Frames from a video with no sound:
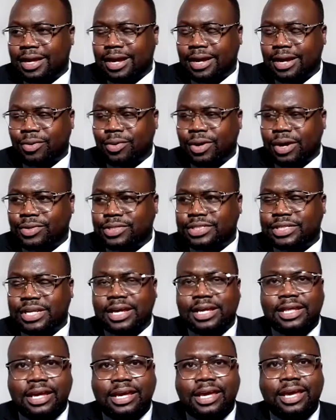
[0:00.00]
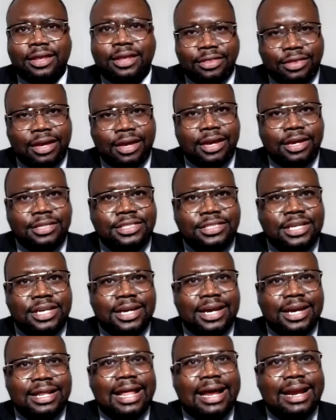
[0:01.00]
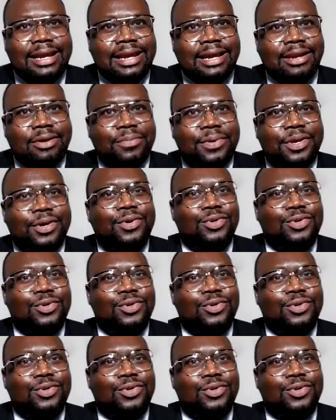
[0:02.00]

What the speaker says: I would say the key things that need to be